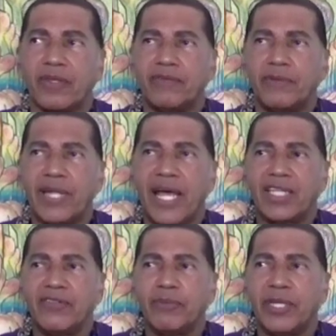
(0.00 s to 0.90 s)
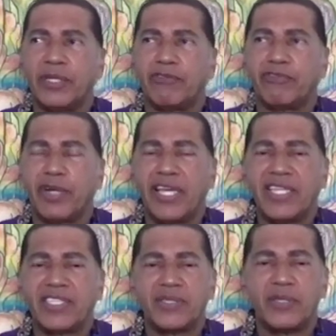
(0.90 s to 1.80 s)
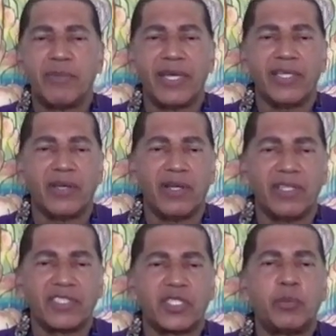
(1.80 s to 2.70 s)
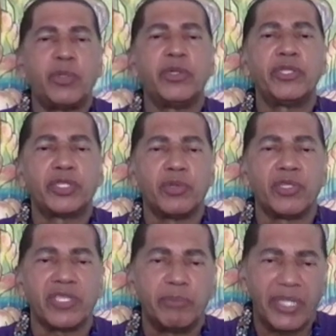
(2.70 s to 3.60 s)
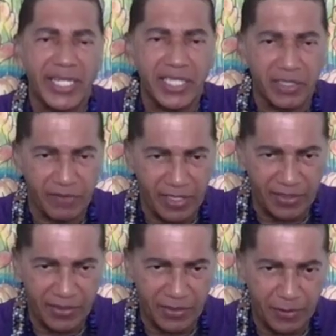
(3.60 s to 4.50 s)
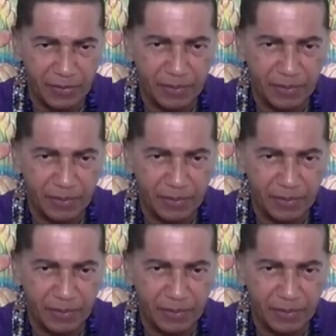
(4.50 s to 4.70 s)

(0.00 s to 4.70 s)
for lack of a better phrase, you might call it spiritual competitiveness.